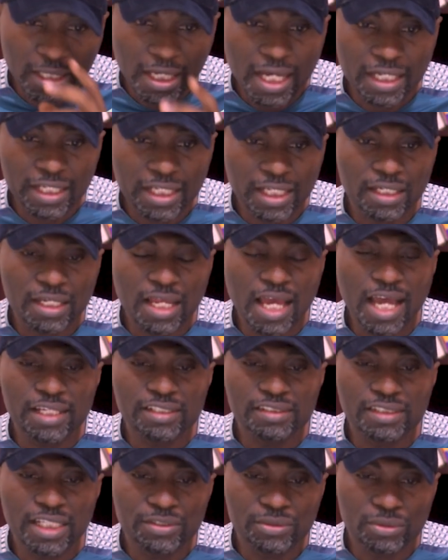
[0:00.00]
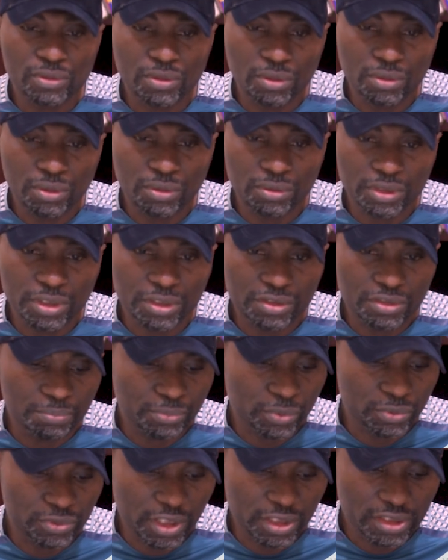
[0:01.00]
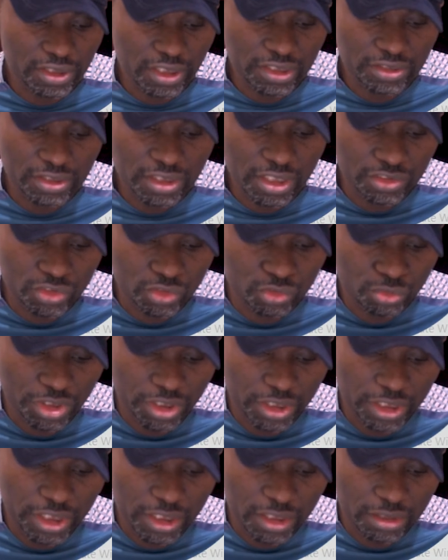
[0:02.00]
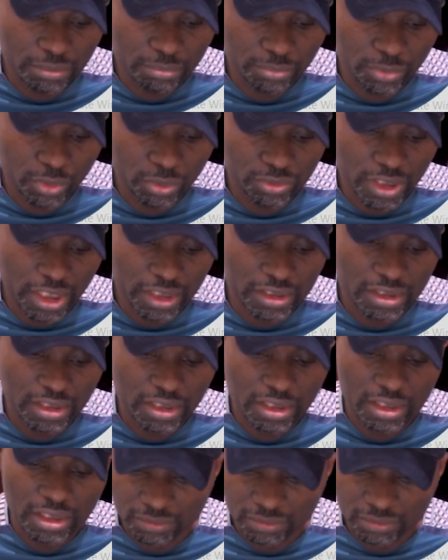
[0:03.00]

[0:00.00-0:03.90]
and then I decide to call this project, let's say drilling project.